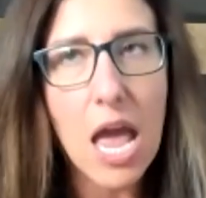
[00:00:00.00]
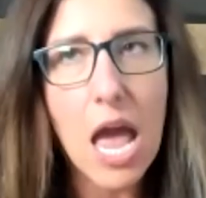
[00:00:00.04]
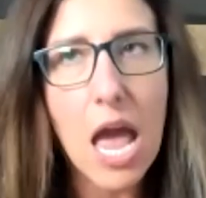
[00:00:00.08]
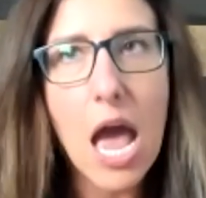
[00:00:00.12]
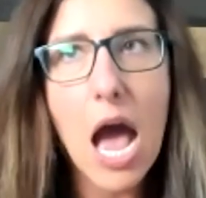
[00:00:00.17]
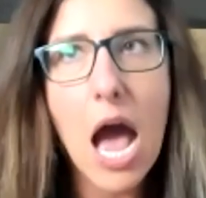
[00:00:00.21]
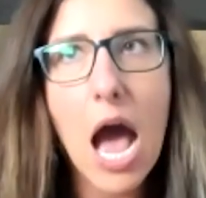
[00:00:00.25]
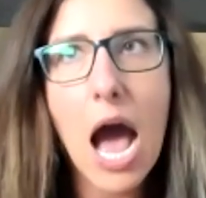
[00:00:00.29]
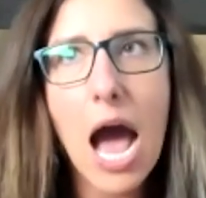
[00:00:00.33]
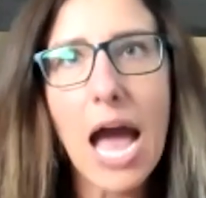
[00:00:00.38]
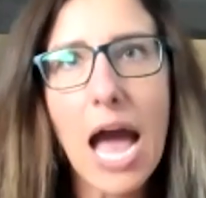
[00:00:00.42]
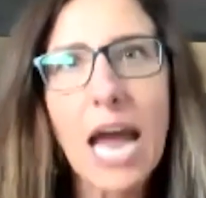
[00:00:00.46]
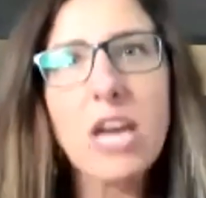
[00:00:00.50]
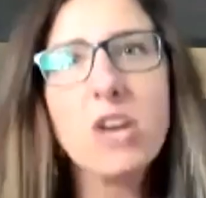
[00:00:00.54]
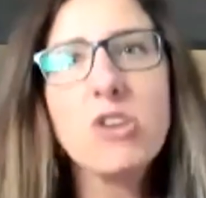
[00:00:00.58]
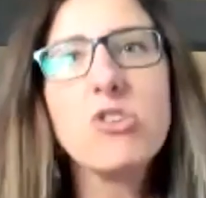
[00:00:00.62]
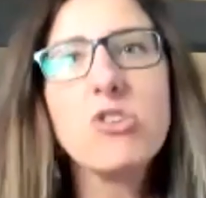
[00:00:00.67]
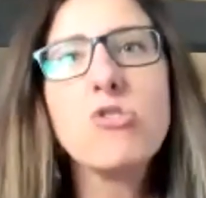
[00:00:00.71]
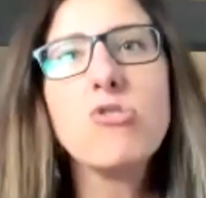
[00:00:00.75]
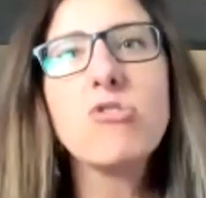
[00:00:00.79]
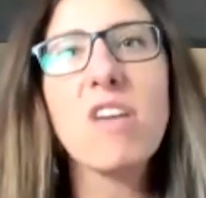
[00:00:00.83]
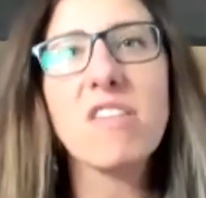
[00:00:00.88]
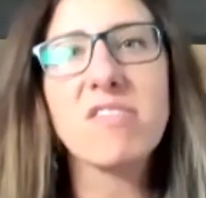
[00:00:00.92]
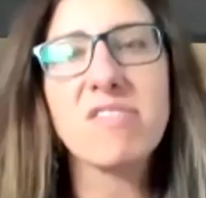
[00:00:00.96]
Mm-hmm. I
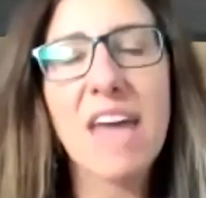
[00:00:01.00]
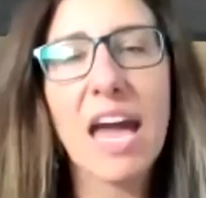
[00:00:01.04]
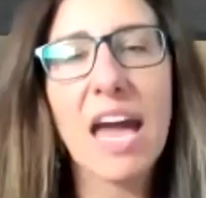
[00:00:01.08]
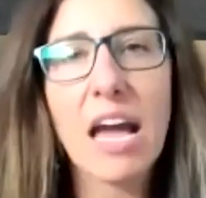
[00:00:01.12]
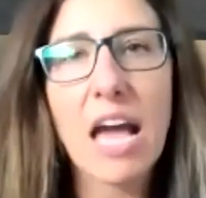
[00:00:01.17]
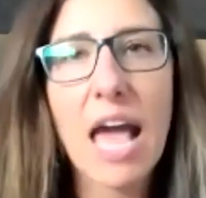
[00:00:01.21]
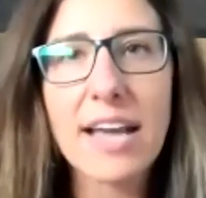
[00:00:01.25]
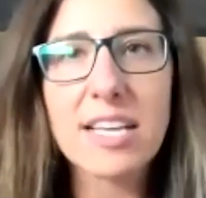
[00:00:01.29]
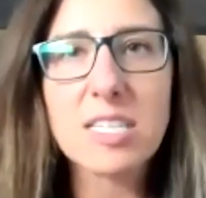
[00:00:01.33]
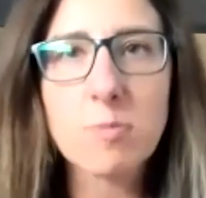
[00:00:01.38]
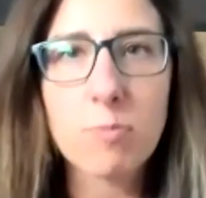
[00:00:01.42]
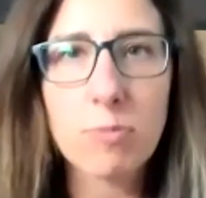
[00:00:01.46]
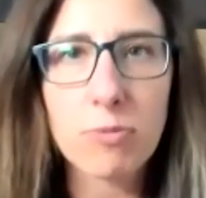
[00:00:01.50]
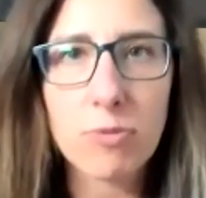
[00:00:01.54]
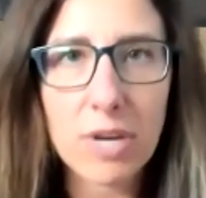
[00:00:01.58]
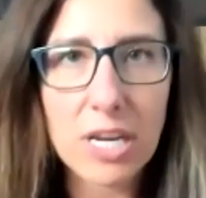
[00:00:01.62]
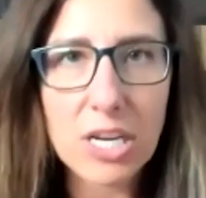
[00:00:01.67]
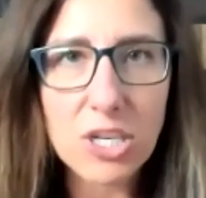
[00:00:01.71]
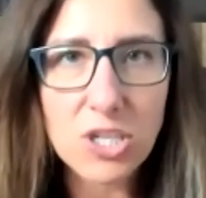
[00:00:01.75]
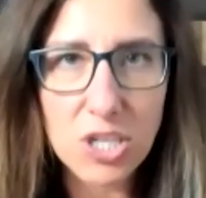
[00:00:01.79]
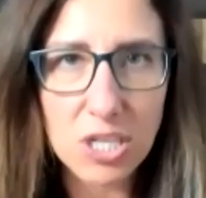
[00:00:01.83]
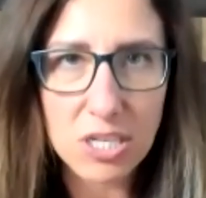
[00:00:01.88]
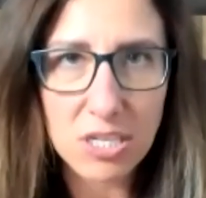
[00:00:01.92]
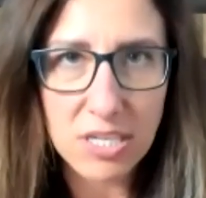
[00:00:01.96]
knew that
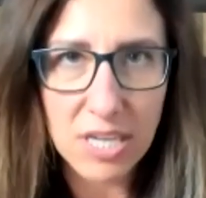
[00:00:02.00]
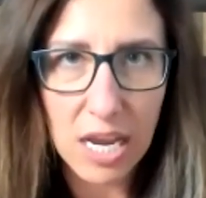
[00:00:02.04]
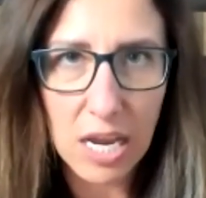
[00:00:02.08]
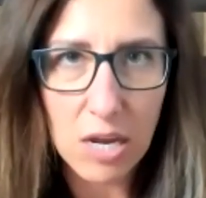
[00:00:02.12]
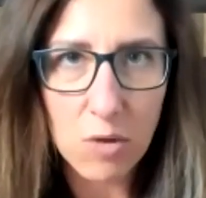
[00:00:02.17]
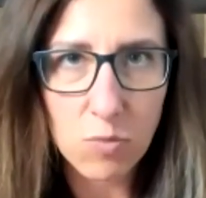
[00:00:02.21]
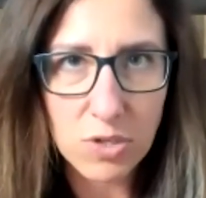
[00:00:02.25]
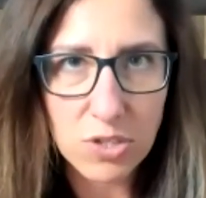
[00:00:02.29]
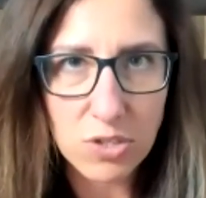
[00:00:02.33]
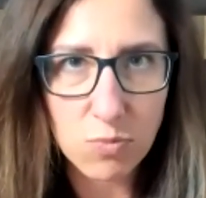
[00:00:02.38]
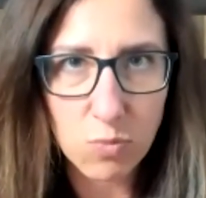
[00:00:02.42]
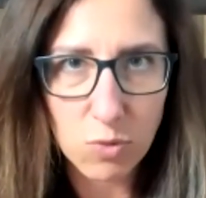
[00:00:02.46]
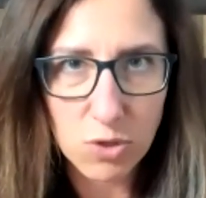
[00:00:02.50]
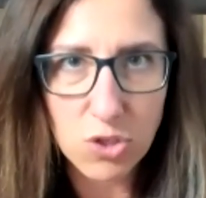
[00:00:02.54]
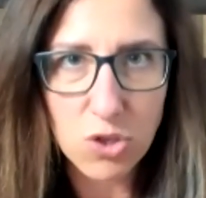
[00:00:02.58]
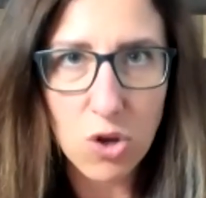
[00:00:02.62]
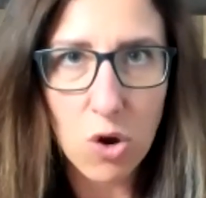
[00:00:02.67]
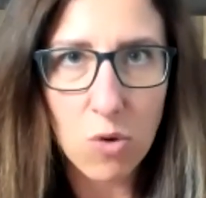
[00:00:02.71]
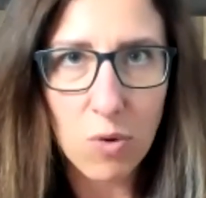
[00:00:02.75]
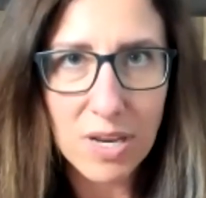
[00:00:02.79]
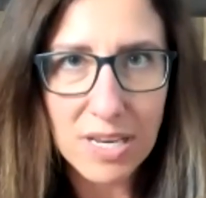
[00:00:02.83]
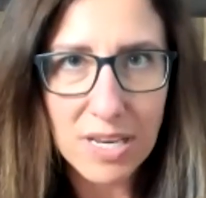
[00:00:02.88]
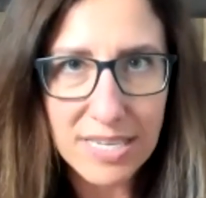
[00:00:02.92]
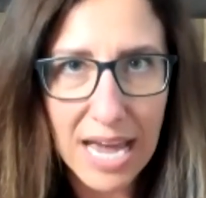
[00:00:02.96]
expiration date was
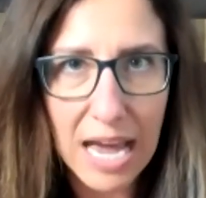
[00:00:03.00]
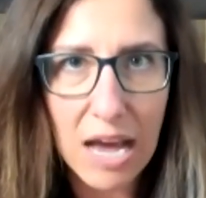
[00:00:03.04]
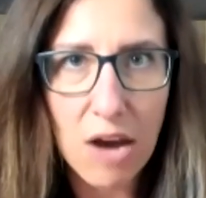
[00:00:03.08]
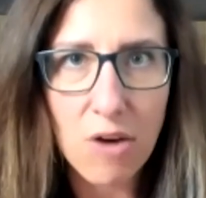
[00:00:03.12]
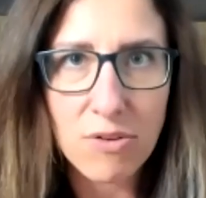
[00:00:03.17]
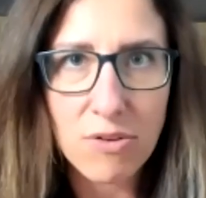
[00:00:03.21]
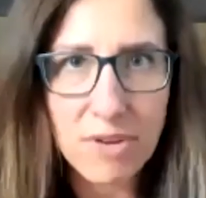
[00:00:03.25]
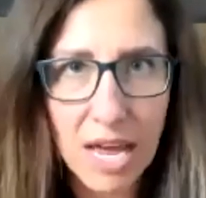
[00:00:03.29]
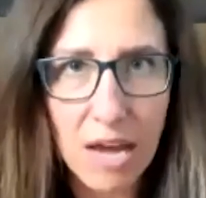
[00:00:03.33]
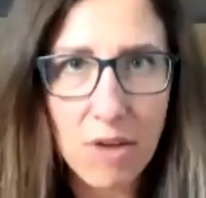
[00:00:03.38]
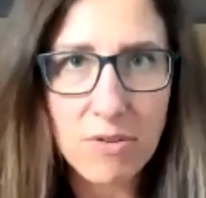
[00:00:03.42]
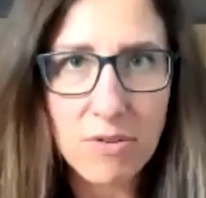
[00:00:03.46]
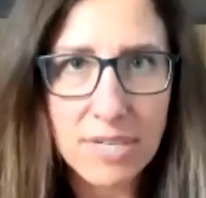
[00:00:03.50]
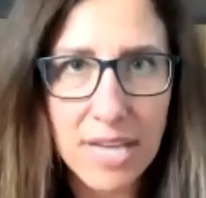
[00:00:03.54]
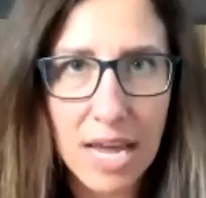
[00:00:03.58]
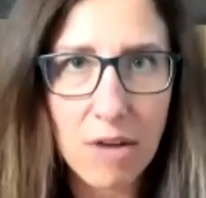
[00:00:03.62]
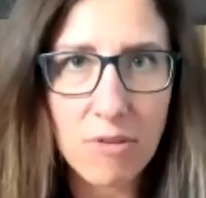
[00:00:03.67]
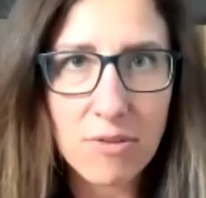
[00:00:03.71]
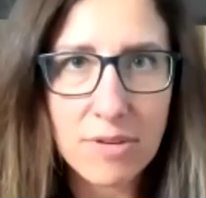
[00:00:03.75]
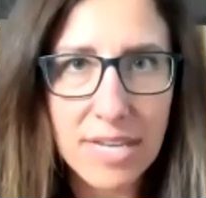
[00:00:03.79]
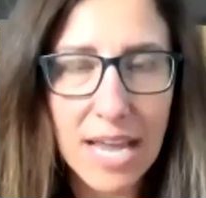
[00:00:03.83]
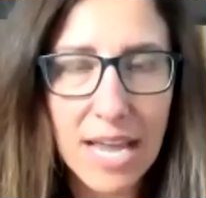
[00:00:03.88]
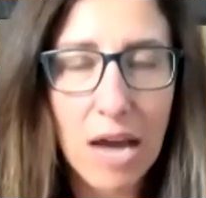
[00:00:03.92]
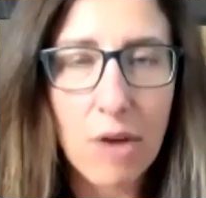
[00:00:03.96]
going down, down,
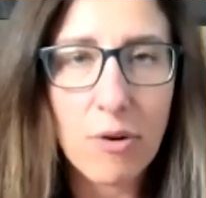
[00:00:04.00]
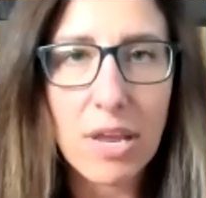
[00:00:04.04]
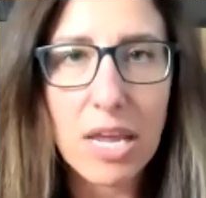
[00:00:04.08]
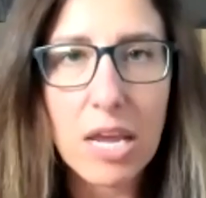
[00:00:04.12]
down, down.